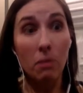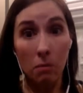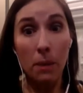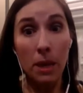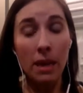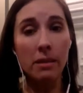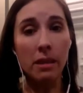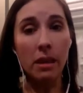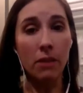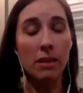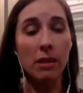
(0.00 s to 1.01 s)
because
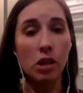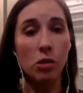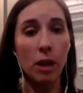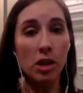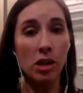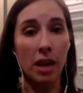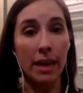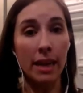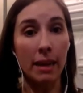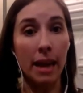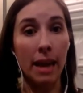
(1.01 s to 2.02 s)
of the situation
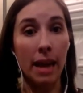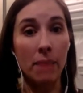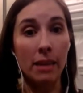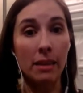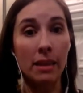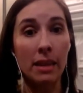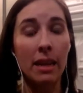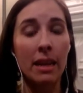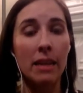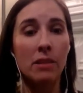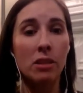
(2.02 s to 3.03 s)
I, I'm in.
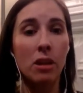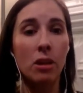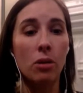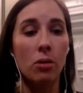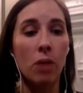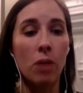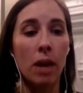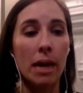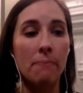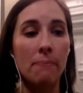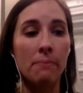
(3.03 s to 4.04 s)
So,
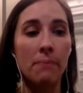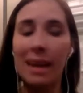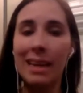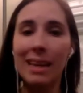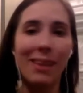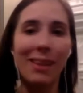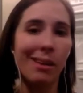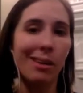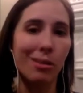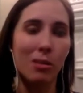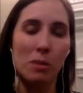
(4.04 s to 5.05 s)
um, and again, that all
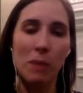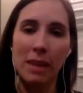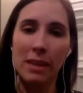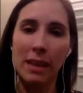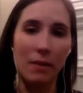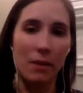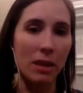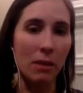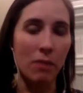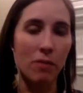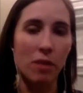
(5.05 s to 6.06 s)
goes back to everything
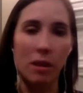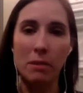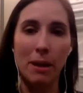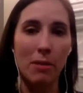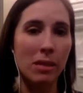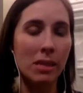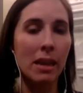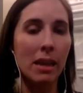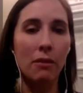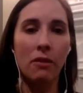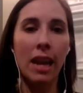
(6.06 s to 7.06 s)
we've talked about,
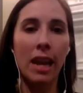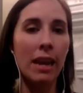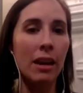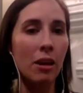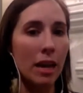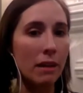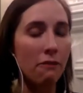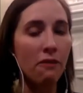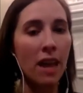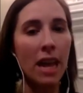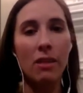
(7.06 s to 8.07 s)
self-care and
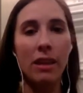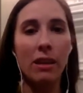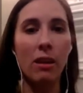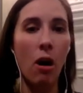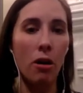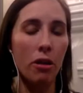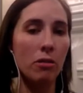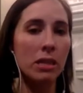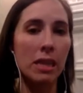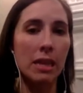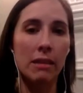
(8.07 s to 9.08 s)
faith and all
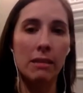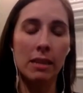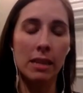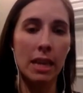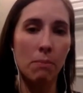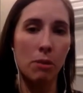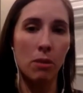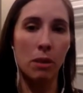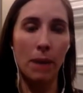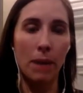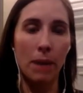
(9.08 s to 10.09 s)
those things to keep you in
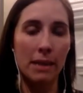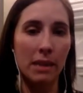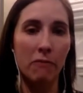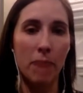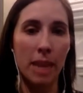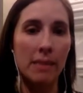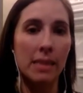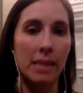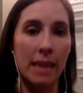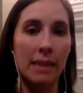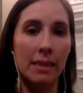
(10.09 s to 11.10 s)
a positive
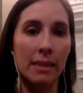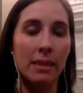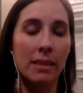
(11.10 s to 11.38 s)
mindset.